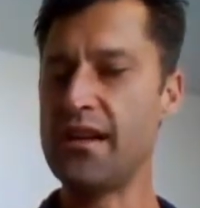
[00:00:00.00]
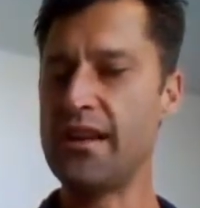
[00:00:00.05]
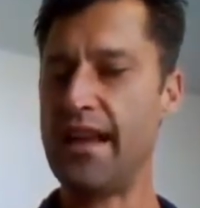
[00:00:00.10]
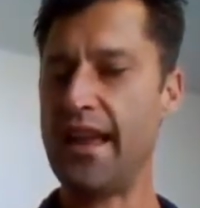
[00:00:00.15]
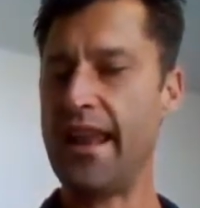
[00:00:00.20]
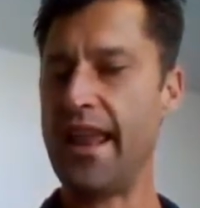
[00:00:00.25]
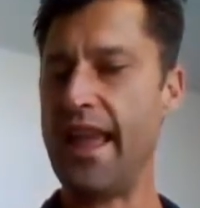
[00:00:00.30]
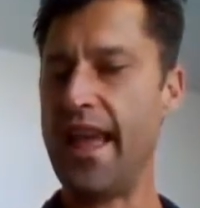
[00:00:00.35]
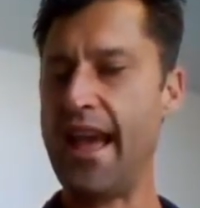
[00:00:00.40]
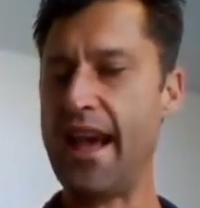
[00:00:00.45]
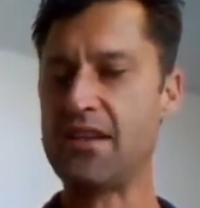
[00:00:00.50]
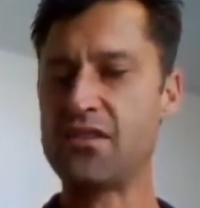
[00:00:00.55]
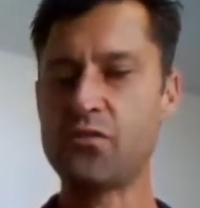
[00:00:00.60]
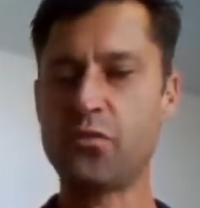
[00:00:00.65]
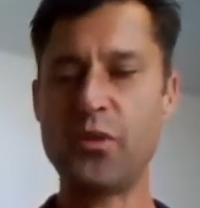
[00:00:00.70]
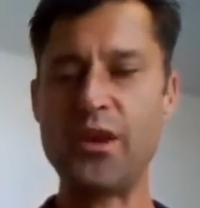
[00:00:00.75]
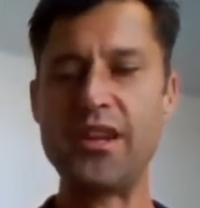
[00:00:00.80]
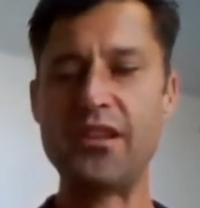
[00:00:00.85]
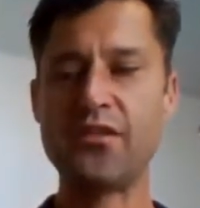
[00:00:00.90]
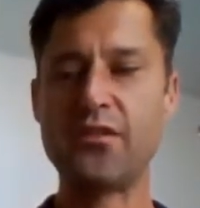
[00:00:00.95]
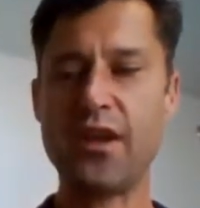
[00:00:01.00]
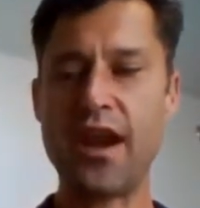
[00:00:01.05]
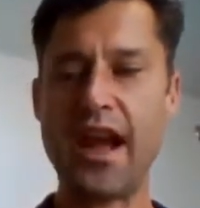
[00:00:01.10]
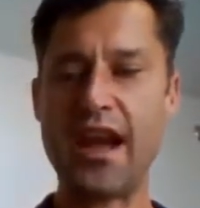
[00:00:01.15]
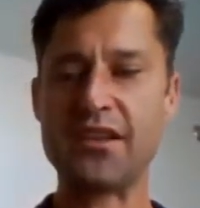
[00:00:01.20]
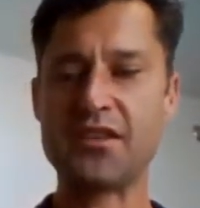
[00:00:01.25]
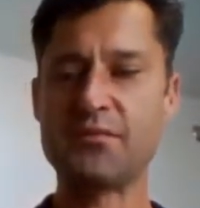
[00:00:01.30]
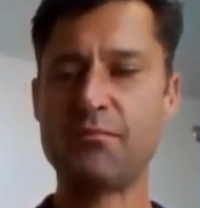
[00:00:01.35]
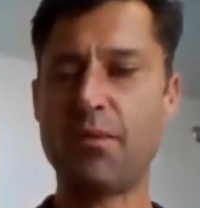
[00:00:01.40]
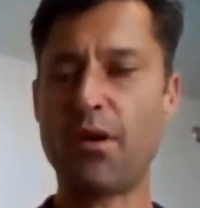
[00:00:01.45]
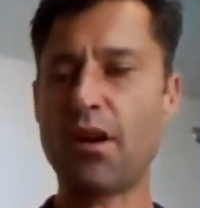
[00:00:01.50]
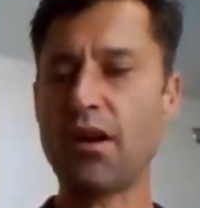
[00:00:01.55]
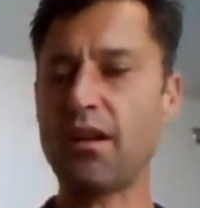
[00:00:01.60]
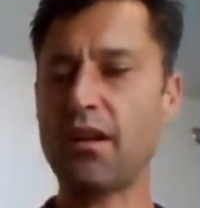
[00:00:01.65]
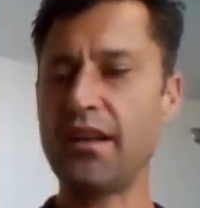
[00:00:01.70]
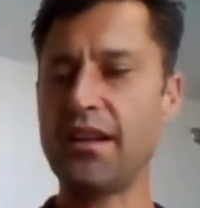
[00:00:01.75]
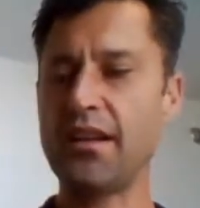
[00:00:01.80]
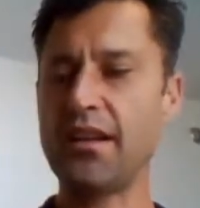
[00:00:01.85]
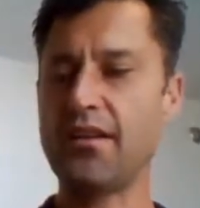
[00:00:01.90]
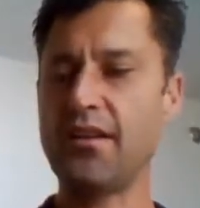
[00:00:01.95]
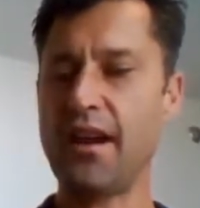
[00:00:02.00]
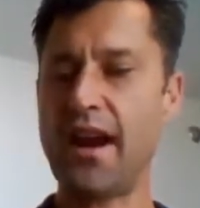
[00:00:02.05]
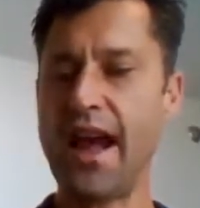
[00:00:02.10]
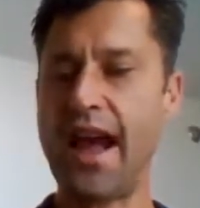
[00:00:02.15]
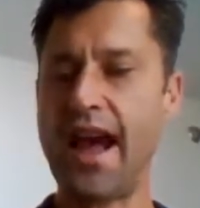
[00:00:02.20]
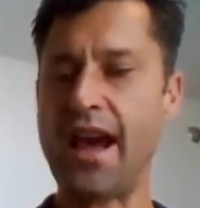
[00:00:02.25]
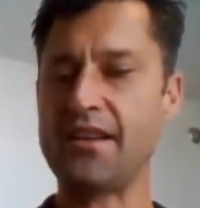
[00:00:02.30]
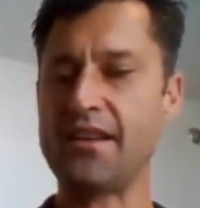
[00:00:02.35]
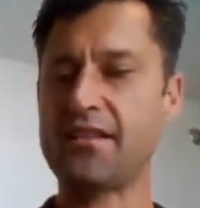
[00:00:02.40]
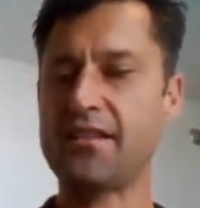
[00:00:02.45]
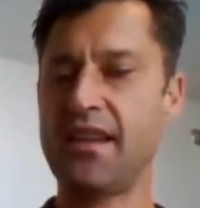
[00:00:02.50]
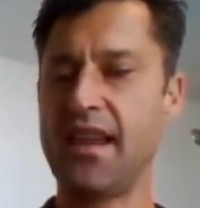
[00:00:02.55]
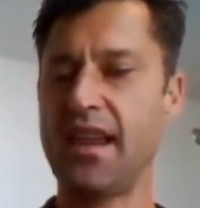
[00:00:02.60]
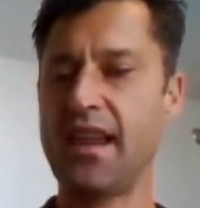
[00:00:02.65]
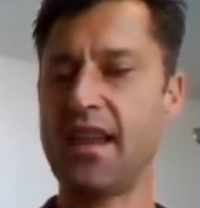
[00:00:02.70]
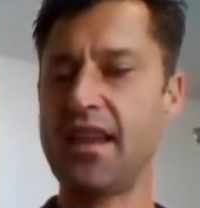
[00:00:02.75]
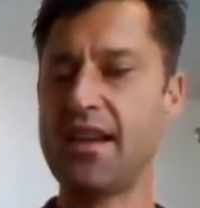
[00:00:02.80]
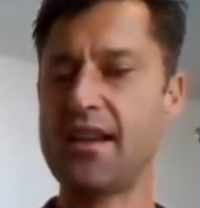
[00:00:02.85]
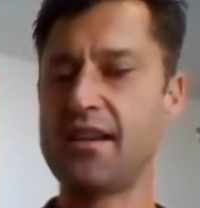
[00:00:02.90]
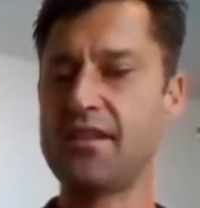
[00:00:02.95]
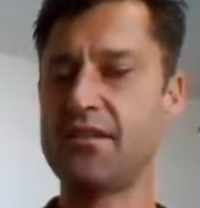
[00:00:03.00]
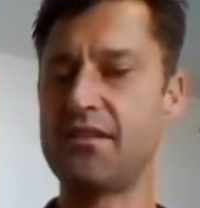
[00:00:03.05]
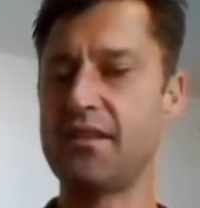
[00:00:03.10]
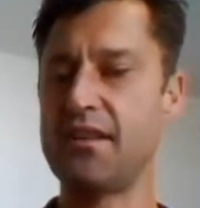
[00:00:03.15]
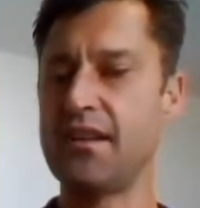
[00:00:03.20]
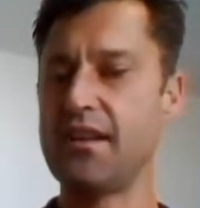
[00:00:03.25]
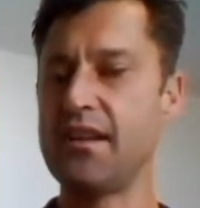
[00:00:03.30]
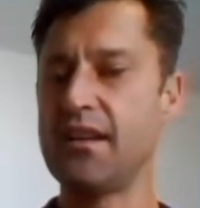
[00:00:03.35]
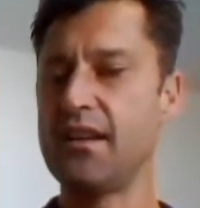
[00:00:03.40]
It has wheatgrass, barley grass, and